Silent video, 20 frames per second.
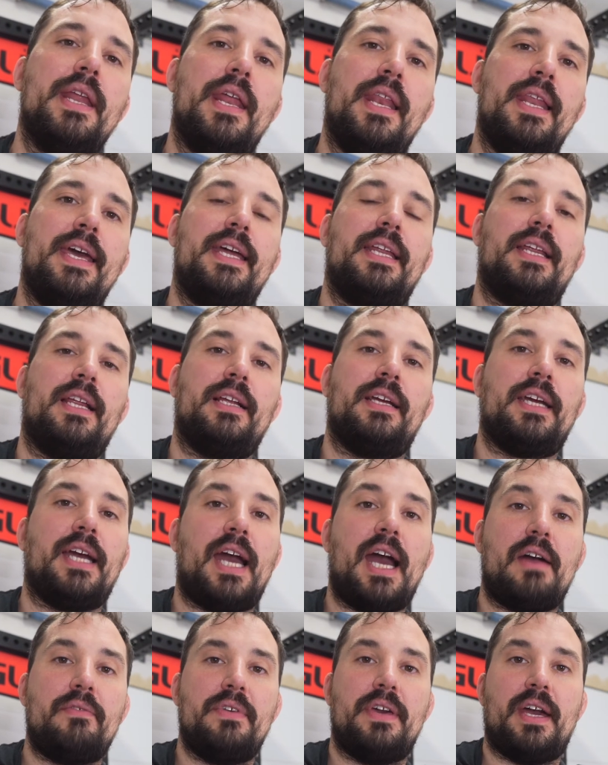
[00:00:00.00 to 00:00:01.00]
little
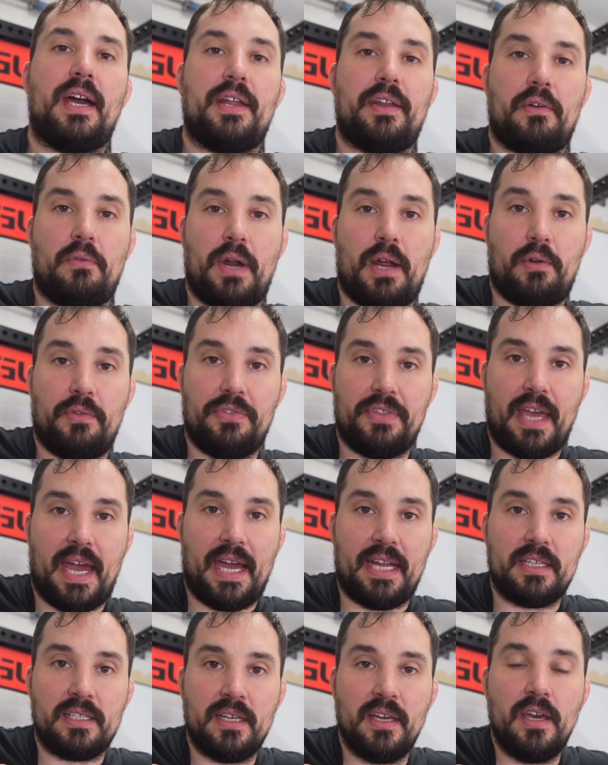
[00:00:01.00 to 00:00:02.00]
caveat around
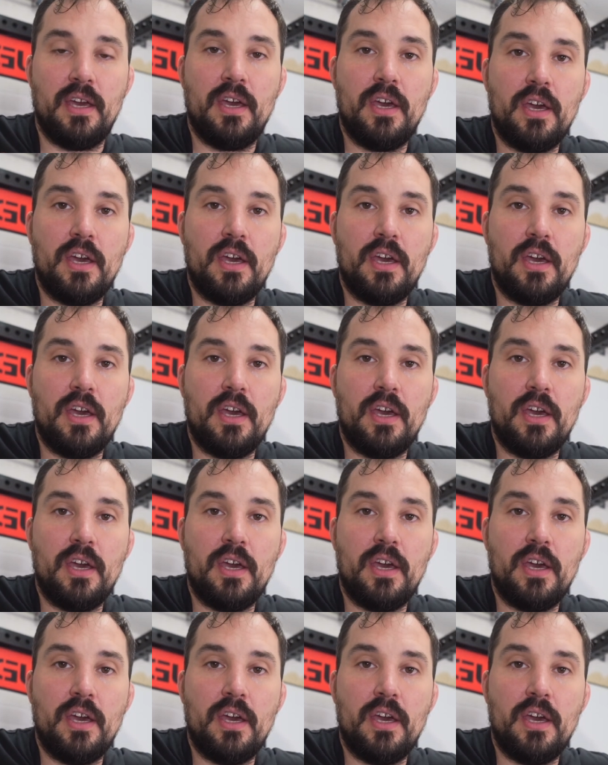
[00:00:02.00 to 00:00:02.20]
that.